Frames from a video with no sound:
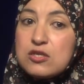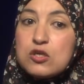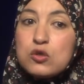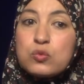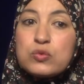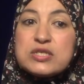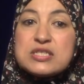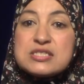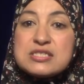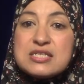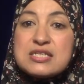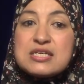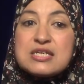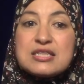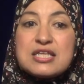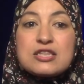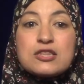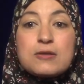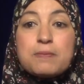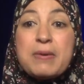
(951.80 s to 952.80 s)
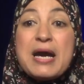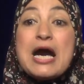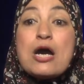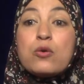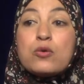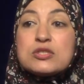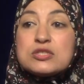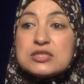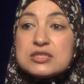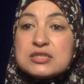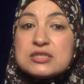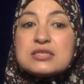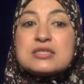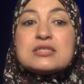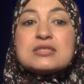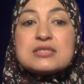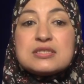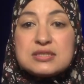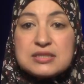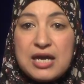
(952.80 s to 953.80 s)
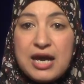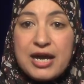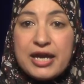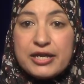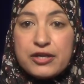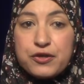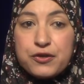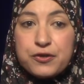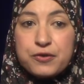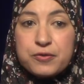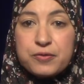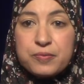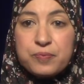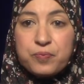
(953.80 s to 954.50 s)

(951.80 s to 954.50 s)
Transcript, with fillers: we see that the power distance is higher.